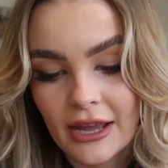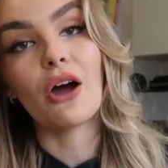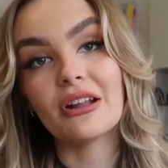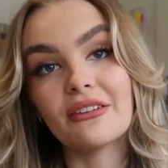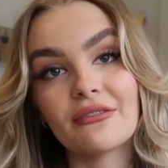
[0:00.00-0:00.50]

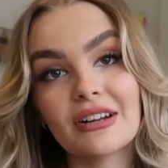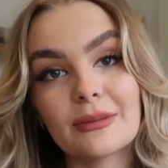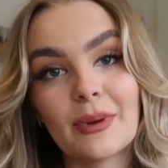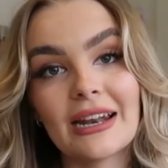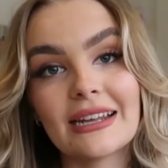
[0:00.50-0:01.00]
I'll leave the
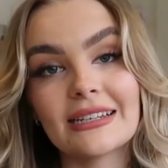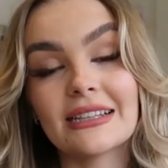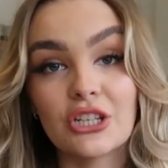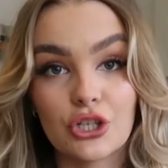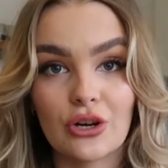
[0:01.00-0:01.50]
recipe linked in
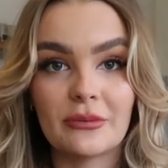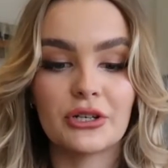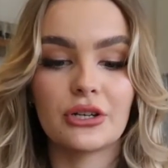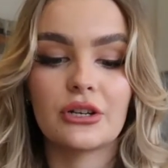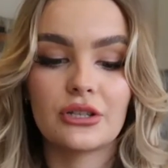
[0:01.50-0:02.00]
the
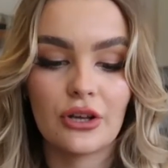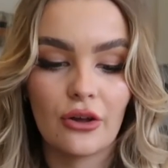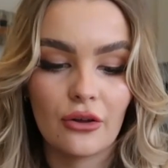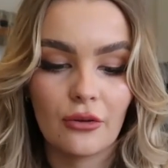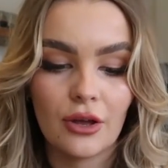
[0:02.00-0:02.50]
description so
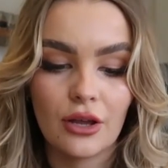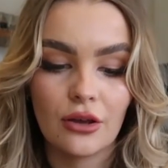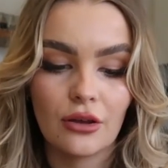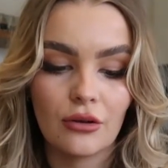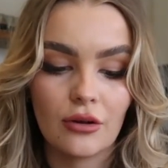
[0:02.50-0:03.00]

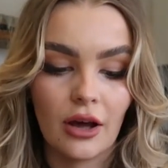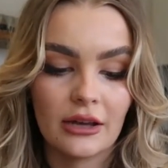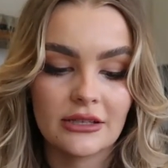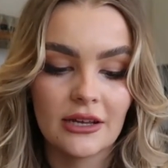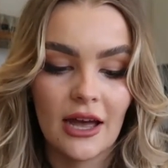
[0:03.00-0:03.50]
you
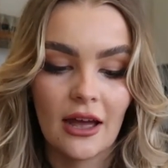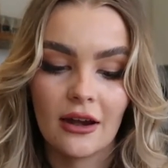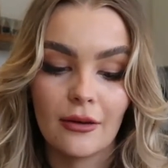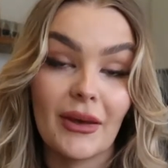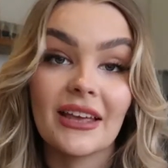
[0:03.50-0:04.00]
guys
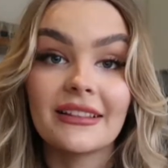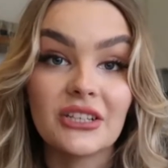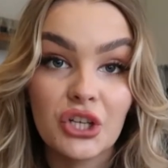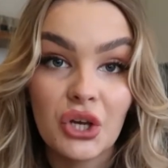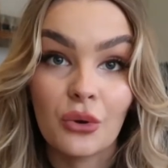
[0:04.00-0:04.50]
can bake
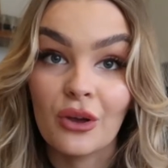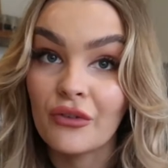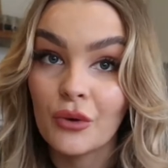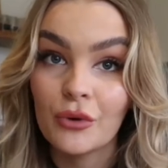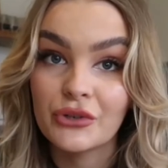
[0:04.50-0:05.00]
these too
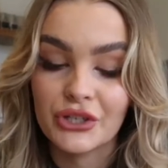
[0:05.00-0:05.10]
if you want